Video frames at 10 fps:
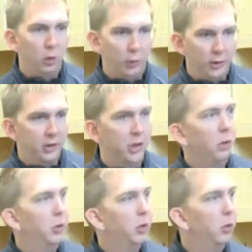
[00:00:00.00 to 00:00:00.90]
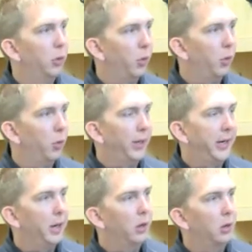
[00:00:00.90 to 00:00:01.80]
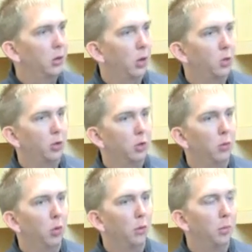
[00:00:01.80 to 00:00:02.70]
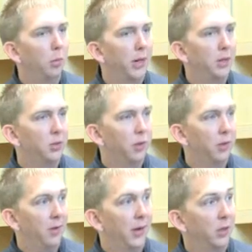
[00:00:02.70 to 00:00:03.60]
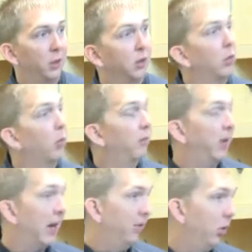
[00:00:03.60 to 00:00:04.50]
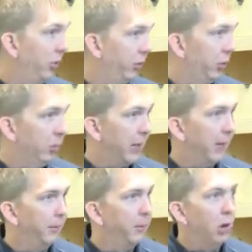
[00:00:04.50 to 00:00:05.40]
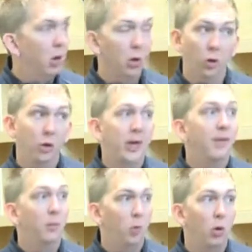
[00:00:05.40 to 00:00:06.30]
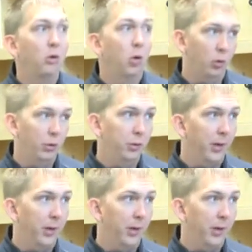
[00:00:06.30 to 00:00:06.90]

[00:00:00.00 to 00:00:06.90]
Grizzlies go 2 0 on the weekend. Coach, are you more impressed with the fact that we scored five goals in two games and only gave up one goal in two